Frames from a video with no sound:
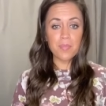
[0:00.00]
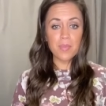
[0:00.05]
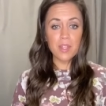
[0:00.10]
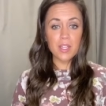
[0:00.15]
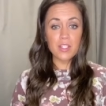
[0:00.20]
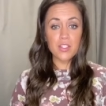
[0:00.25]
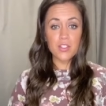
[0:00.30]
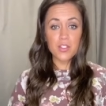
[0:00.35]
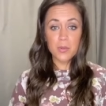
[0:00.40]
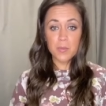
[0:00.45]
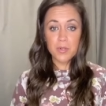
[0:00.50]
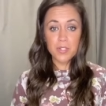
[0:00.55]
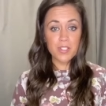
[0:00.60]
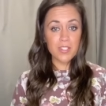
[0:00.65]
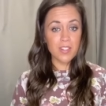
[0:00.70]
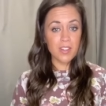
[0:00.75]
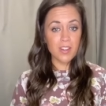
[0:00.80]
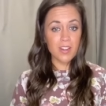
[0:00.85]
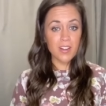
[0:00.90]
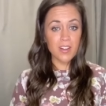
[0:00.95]
super
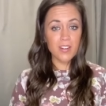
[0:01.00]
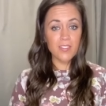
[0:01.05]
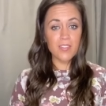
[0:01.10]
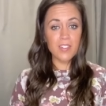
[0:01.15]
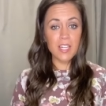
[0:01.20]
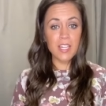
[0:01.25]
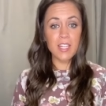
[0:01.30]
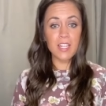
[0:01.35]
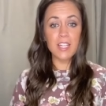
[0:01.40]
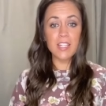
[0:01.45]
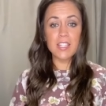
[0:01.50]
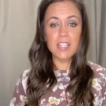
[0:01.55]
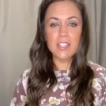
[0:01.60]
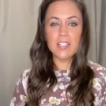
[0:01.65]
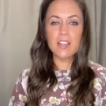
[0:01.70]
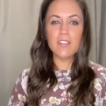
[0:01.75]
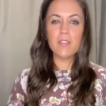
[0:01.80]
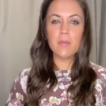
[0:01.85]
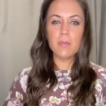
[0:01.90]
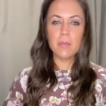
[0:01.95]
soft, and it does
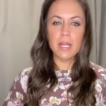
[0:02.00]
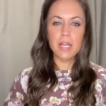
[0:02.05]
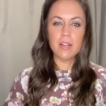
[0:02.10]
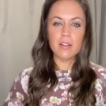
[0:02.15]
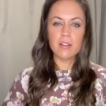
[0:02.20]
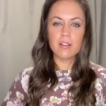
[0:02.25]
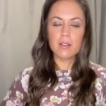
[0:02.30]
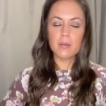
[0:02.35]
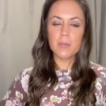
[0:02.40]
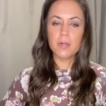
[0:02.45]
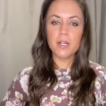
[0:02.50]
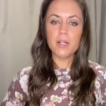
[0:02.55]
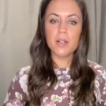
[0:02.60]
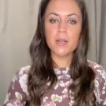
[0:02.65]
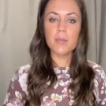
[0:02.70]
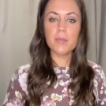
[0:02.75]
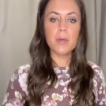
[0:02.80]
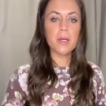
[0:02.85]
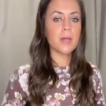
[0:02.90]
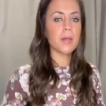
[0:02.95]
have a band on the
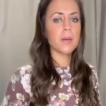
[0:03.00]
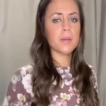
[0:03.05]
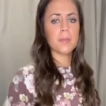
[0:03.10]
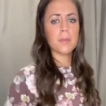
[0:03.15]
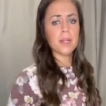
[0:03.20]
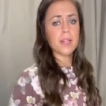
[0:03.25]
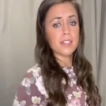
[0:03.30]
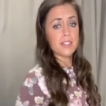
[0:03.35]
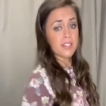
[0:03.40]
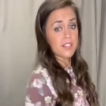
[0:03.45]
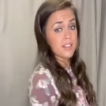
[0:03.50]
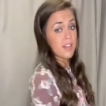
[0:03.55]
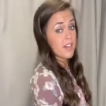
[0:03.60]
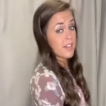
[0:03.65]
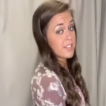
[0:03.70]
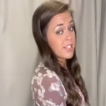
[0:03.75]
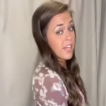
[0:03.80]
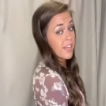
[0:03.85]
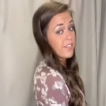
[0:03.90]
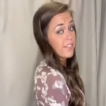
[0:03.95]
bottom, but it's not
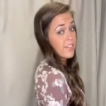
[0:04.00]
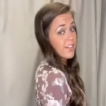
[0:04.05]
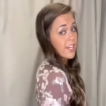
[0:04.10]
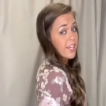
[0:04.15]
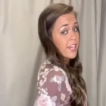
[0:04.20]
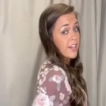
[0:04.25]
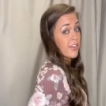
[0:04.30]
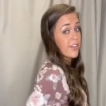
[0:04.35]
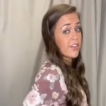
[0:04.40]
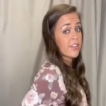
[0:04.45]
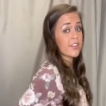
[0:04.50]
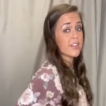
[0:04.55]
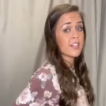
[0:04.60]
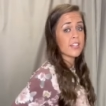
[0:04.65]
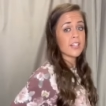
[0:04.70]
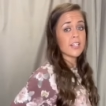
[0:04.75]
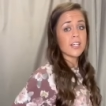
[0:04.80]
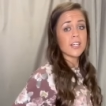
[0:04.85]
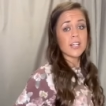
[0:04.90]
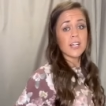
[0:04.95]
tight fitting at all.
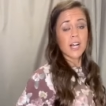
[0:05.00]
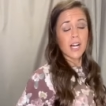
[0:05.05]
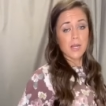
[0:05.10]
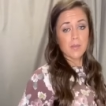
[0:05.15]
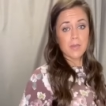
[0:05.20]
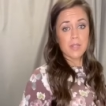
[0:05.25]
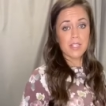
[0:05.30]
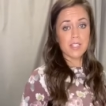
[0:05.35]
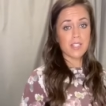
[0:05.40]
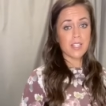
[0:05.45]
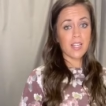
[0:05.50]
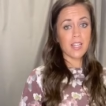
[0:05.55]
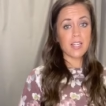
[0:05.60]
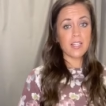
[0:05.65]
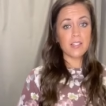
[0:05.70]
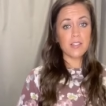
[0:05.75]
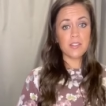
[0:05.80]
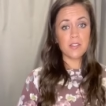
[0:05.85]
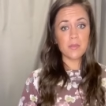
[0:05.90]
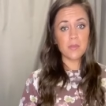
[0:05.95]
I'm in a size
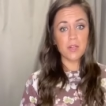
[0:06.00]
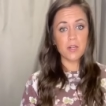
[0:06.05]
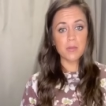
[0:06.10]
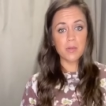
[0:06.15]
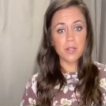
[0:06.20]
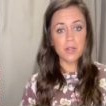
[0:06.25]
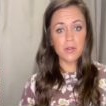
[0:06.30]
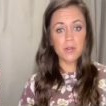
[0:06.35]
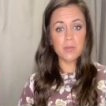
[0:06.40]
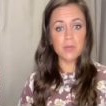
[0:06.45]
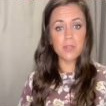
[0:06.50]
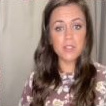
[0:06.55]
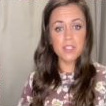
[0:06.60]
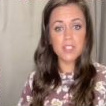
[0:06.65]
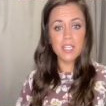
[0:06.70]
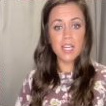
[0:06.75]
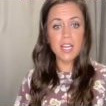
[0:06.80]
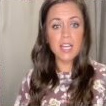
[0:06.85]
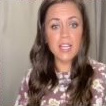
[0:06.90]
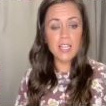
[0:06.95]
small, my normal
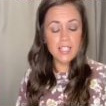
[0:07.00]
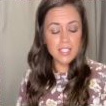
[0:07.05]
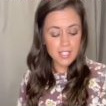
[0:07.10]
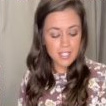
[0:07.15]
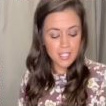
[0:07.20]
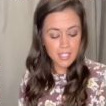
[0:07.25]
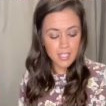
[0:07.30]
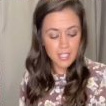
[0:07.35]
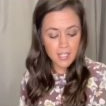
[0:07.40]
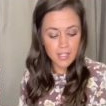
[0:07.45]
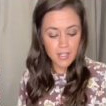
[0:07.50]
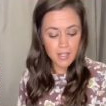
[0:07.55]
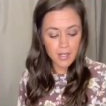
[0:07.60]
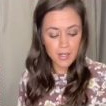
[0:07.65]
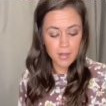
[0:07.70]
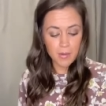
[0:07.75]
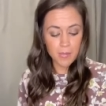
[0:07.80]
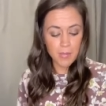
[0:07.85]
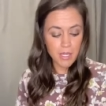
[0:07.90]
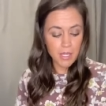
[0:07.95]
size.
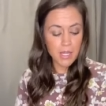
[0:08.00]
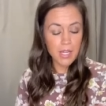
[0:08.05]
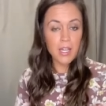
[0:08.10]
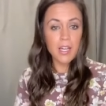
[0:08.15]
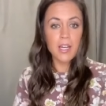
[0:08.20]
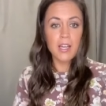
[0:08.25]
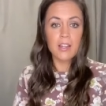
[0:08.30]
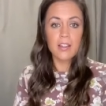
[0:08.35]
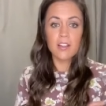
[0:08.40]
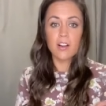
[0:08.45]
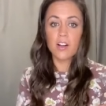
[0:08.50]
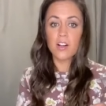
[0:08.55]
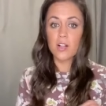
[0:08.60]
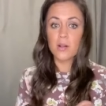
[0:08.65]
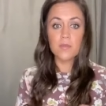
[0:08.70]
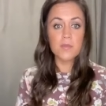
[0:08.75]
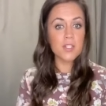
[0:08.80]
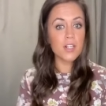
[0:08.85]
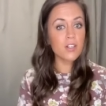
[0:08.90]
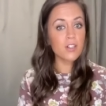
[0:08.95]
The
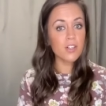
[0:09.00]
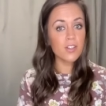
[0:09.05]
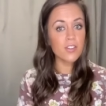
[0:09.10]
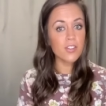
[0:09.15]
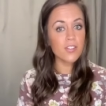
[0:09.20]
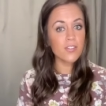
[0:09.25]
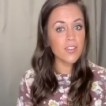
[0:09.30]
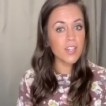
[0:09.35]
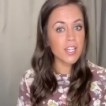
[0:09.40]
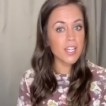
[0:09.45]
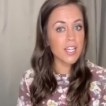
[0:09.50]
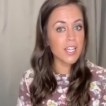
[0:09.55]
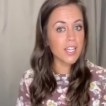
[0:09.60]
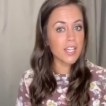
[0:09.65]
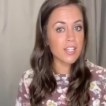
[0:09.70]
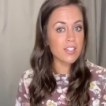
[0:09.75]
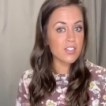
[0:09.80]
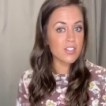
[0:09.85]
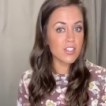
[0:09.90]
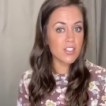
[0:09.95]
arms are loose fitting
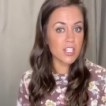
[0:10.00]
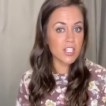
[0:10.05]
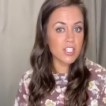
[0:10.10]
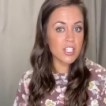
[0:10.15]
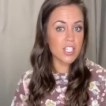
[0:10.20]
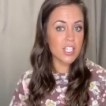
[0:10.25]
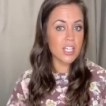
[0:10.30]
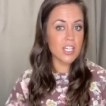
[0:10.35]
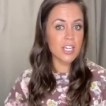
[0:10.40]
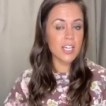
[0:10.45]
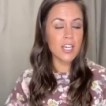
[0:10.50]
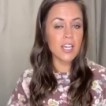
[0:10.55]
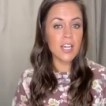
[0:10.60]
and stretchy,